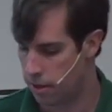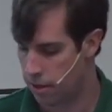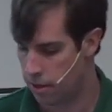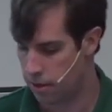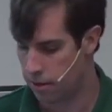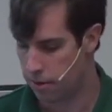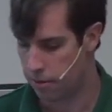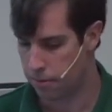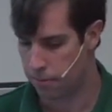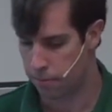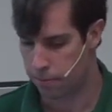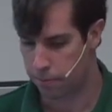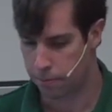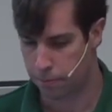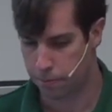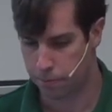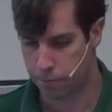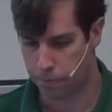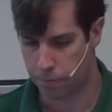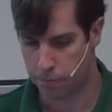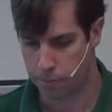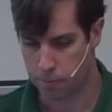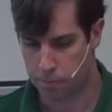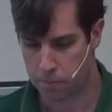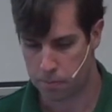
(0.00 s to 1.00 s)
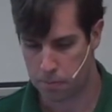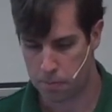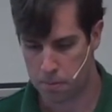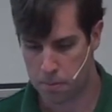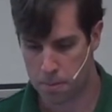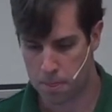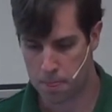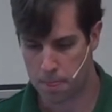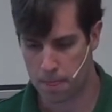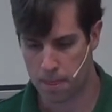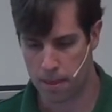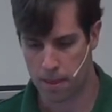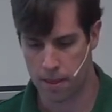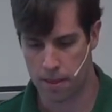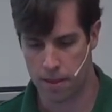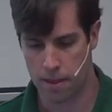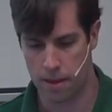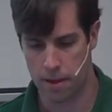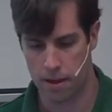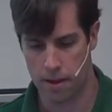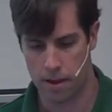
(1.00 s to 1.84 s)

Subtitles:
No one is speaking in this clip.